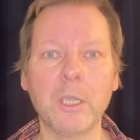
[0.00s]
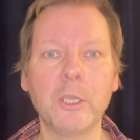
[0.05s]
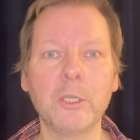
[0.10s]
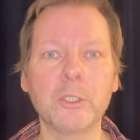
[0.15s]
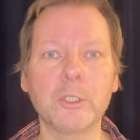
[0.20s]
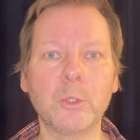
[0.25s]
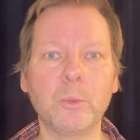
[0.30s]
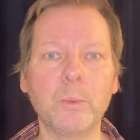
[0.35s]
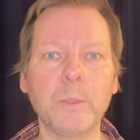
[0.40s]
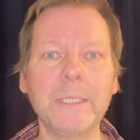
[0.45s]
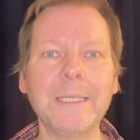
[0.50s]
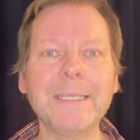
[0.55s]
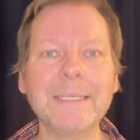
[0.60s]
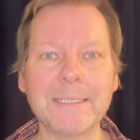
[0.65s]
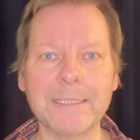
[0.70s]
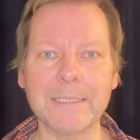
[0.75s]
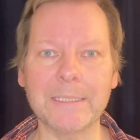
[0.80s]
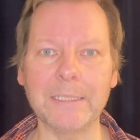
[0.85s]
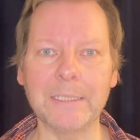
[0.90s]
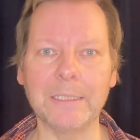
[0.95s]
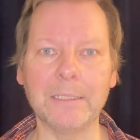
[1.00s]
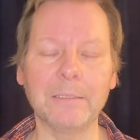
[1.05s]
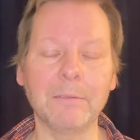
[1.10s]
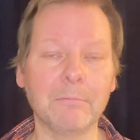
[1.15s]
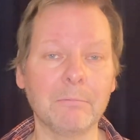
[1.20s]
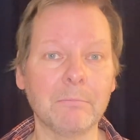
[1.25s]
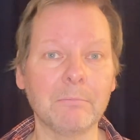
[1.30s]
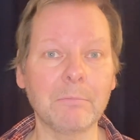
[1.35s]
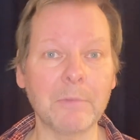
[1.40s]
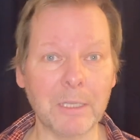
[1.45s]
So we see
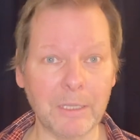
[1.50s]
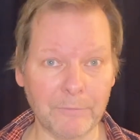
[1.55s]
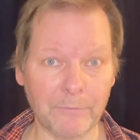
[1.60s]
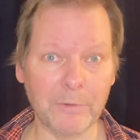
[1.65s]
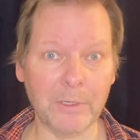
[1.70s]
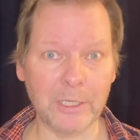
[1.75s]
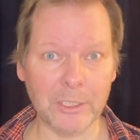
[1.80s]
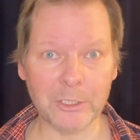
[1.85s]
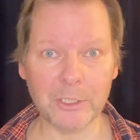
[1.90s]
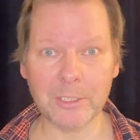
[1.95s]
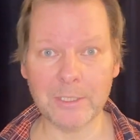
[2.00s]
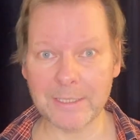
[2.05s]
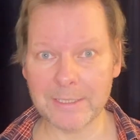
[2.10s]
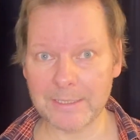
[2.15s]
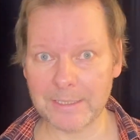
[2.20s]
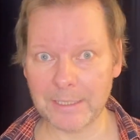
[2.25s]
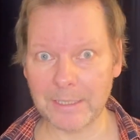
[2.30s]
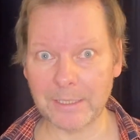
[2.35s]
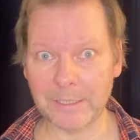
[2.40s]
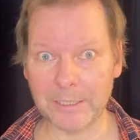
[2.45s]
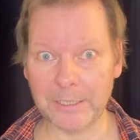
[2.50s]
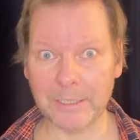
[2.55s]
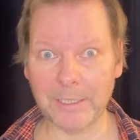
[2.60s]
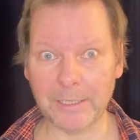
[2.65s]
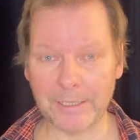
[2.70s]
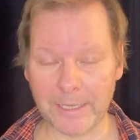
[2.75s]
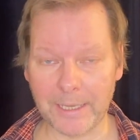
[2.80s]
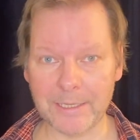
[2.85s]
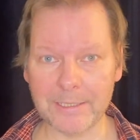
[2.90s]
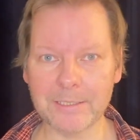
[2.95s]
inflation is still here,
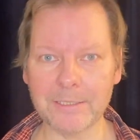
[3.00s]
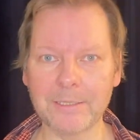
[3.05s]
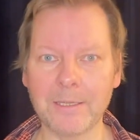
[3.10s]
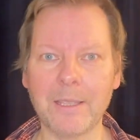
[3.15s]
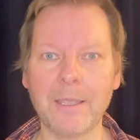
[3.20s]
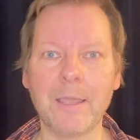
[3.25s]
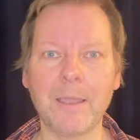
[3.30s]
yes,